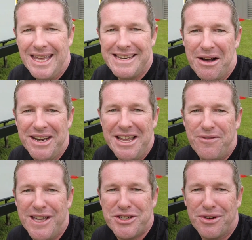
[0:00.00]
Now, a neat
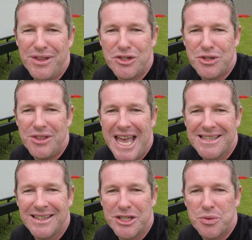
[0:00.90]
feature of the
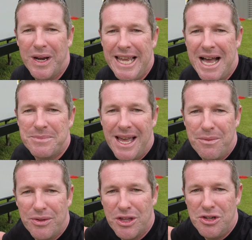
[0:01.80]
2020
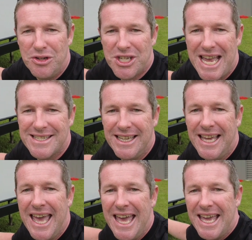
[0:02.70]
update with the new
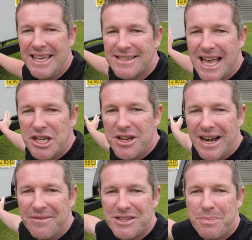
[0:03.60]
chassis is that you
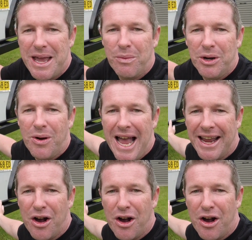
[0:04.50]
don't have the spare wheel hanging